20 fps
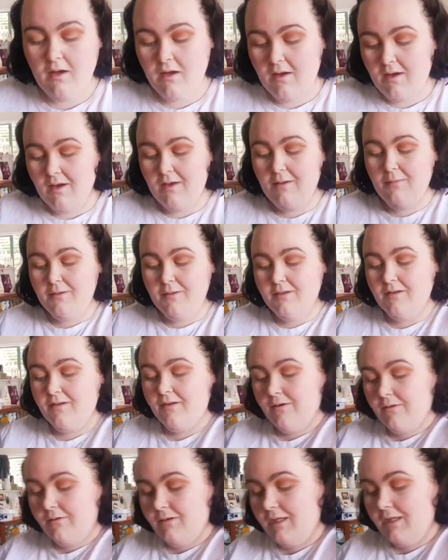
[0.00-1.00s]
I'm gonna
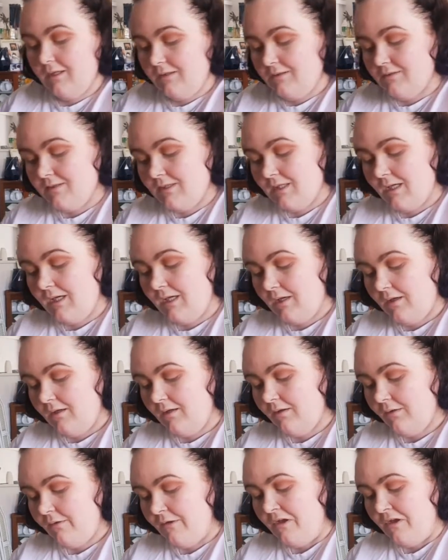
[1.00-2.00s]
go ahead and say
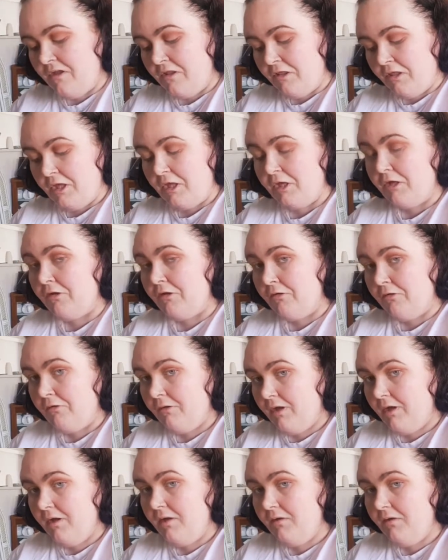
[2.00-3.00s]
that
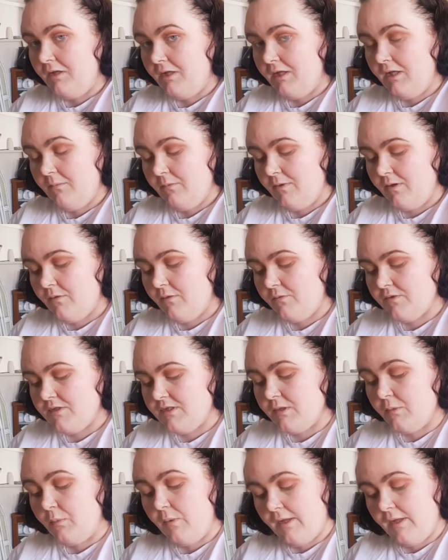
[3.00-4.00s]
Crown Glamour was
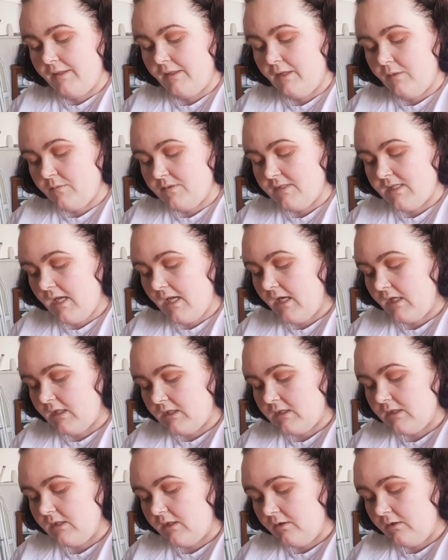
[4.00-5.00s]
the one that was
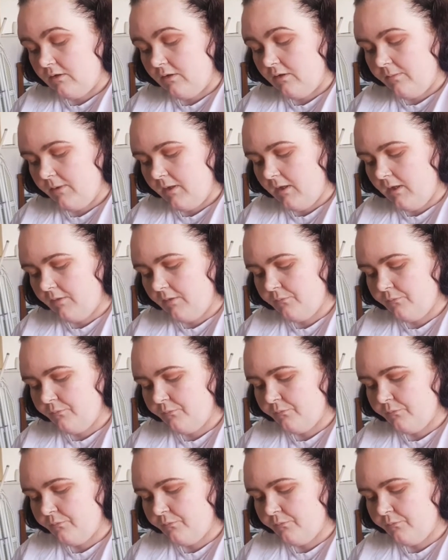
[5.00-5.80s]
actually copying.